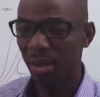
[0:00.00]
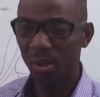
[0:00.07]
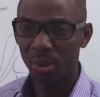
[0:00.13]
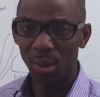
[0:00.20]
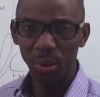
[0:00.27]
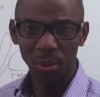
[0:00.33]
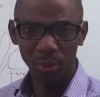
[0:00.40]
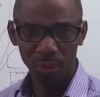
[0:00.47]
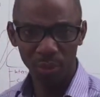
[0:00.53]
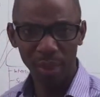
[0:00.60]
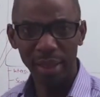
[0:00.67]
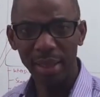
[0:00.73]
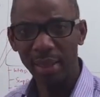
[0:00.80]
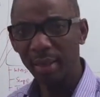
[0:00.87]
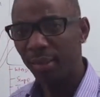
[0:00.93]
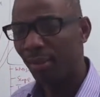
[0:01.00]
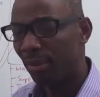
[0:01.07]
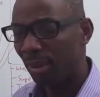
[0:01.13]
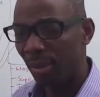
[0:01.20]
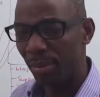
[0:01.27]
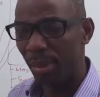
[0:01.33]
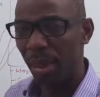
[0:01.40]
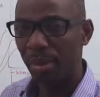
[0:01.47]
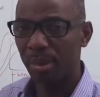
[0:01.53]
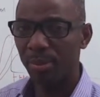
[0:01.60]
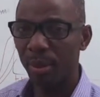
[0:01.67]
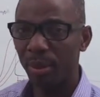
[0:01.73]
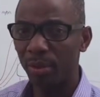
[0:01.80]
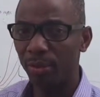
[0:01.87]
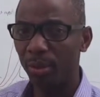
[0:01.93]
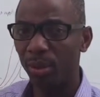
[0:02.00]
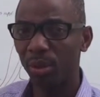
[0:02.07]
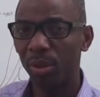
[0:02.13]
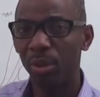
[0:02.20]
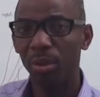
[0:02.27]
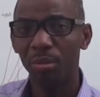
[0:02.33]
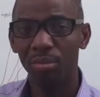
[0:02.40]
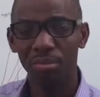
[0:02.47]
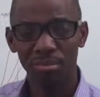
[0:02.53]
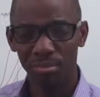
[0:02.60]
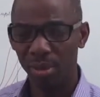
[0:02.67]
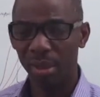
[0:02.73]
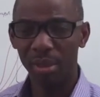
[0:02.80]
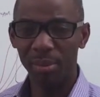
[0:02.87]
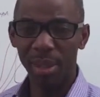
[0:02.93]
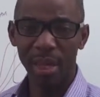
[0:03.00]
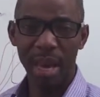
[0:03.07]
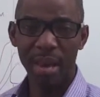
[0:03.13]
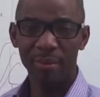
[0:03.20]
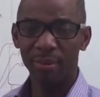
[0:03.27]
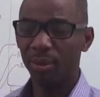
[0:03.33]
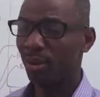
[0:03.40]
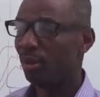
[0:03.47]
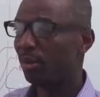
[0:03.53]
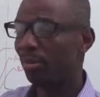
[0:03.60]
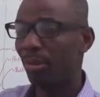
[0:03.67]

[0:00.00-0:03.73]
So really, from the PM's point of view, be careful.